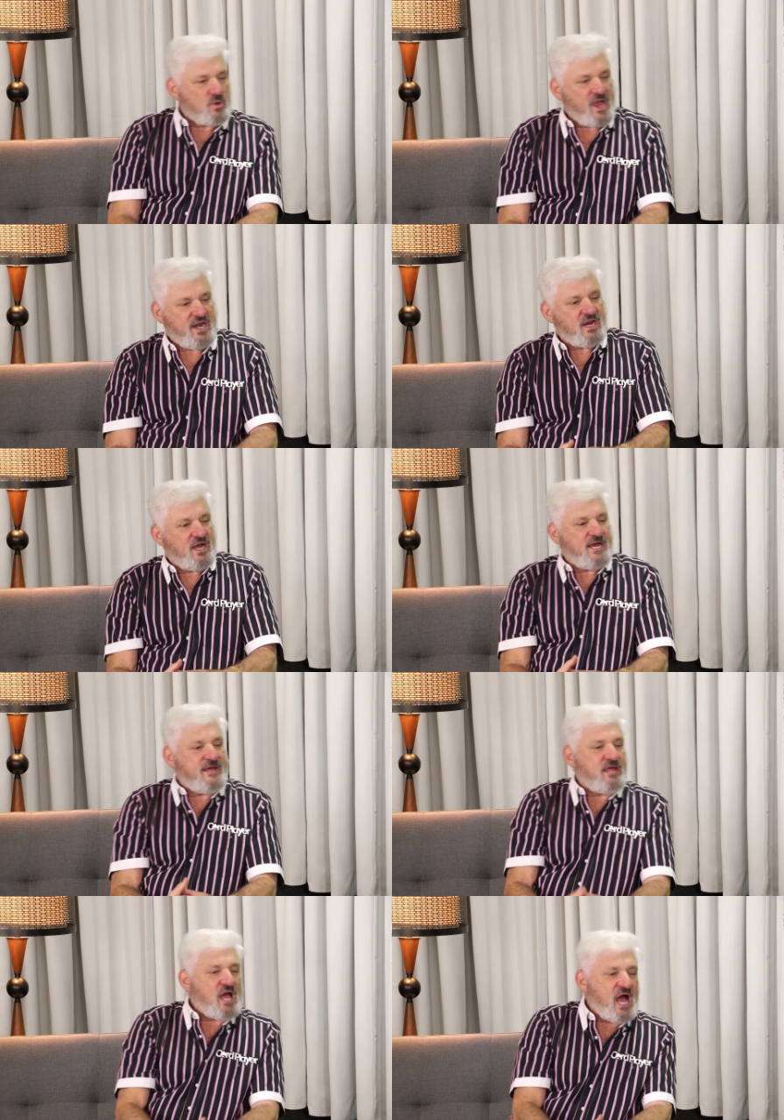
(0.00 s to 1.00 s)
Right.
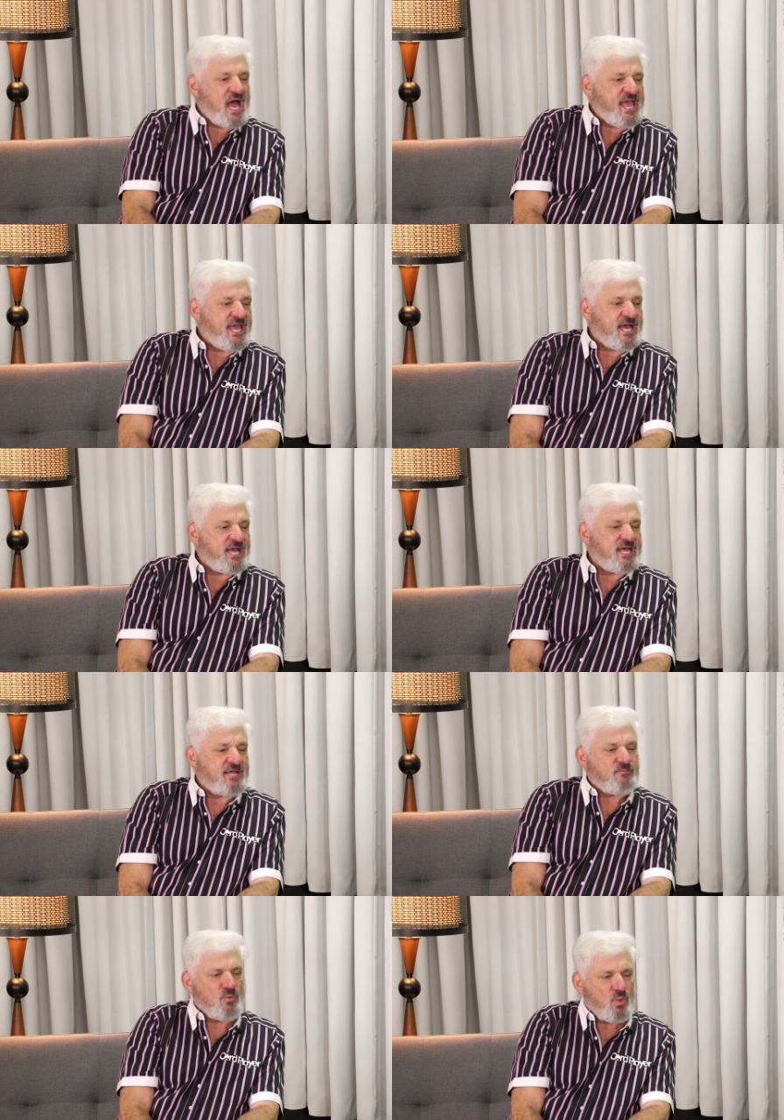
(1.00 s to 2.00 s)

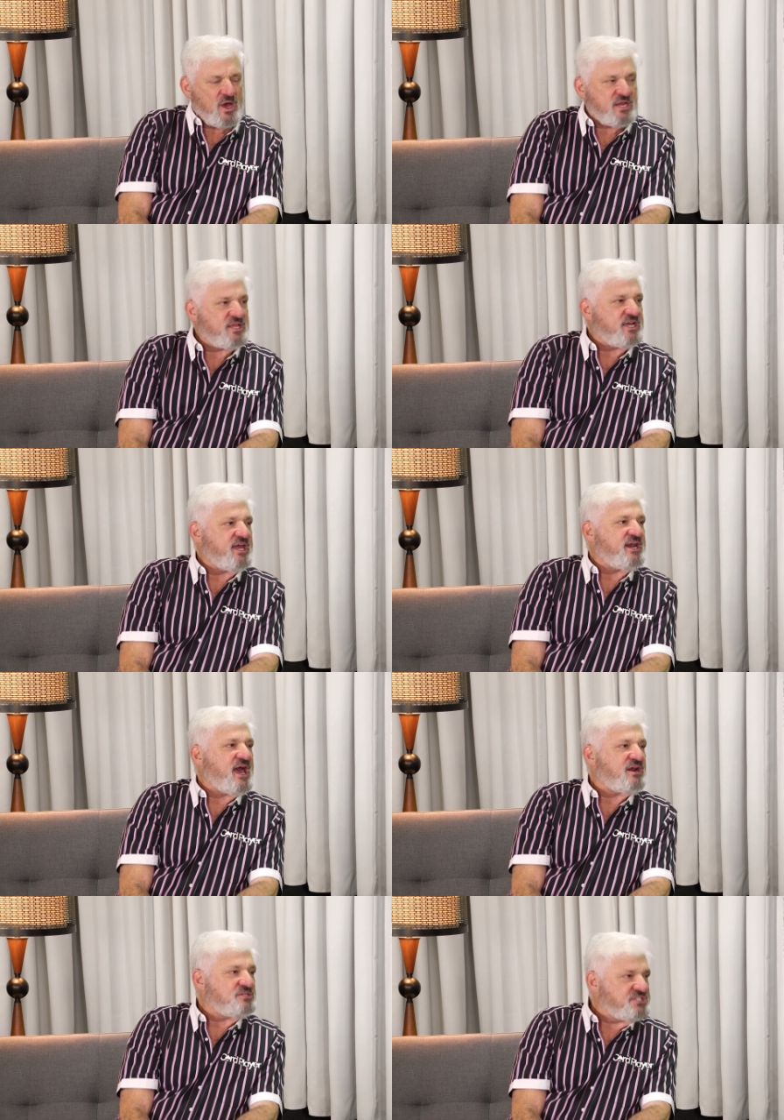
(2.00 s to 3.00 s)
I wanted to get
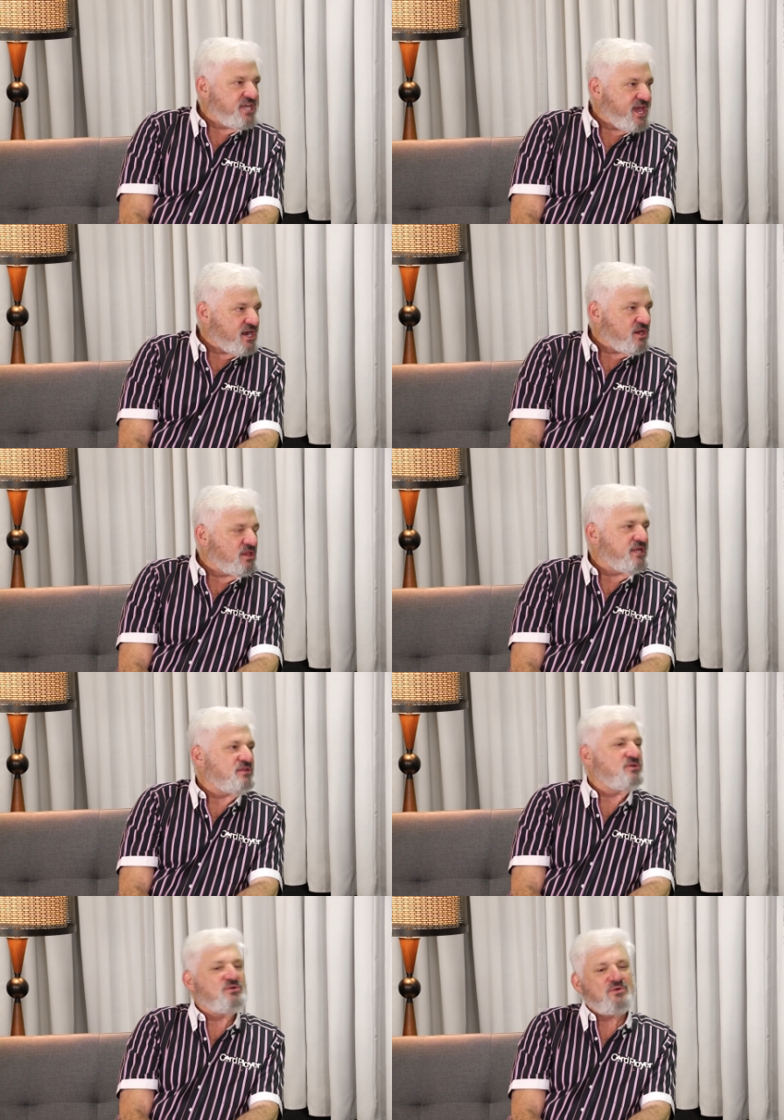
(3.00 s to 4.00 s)
out of Seattle
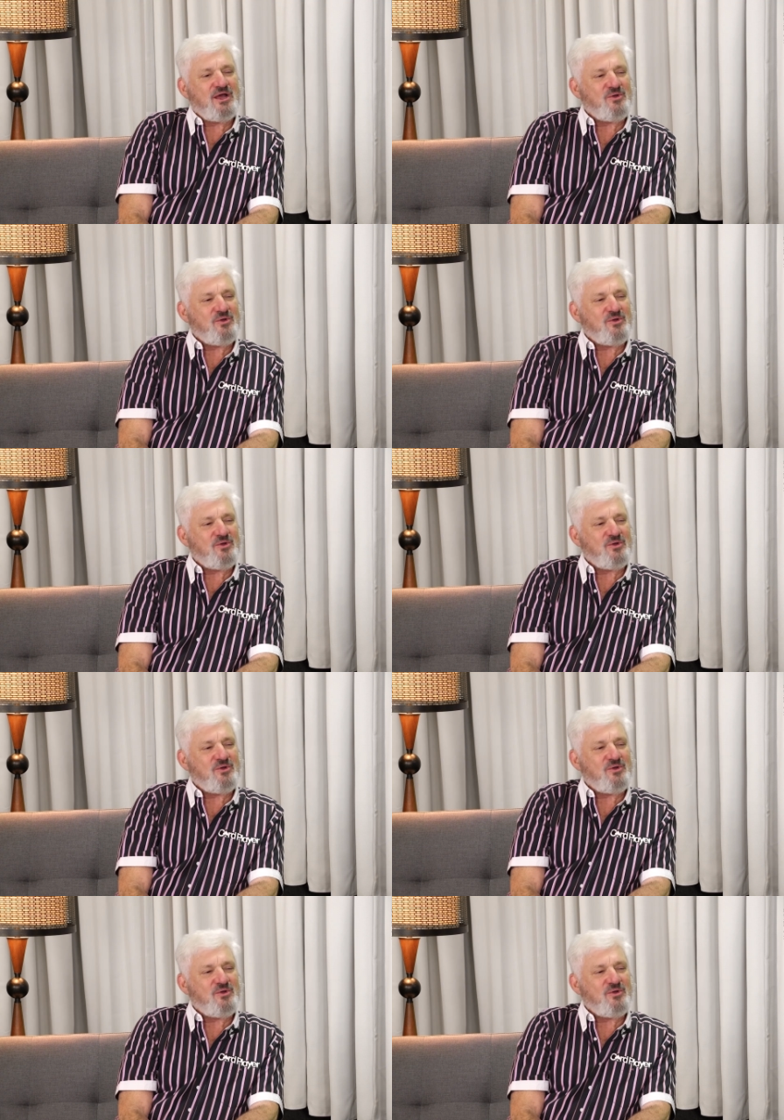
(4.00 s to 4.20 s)
into